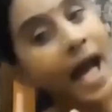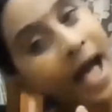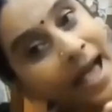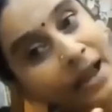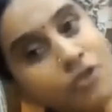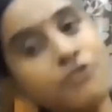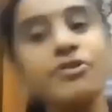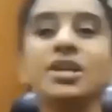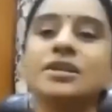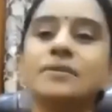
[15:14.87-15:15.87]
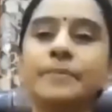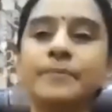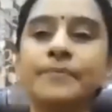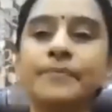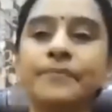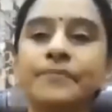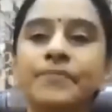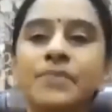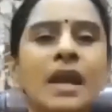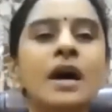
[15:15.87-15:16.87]
and read.
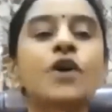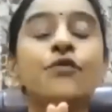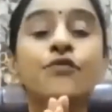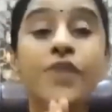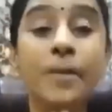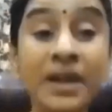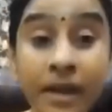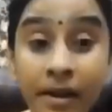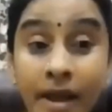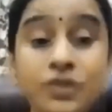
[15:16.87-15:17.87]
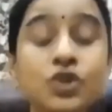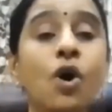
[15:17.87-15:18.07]
Familiarize